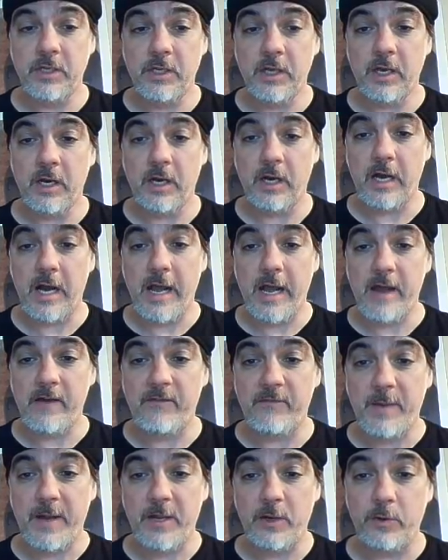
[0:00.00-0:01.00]
I have
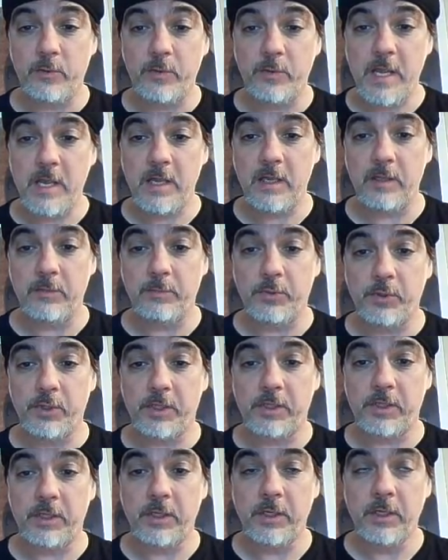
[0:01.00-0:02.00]
my own
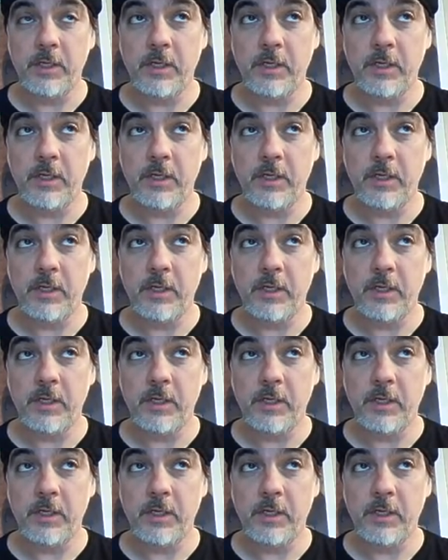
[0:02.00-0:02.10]
handbook.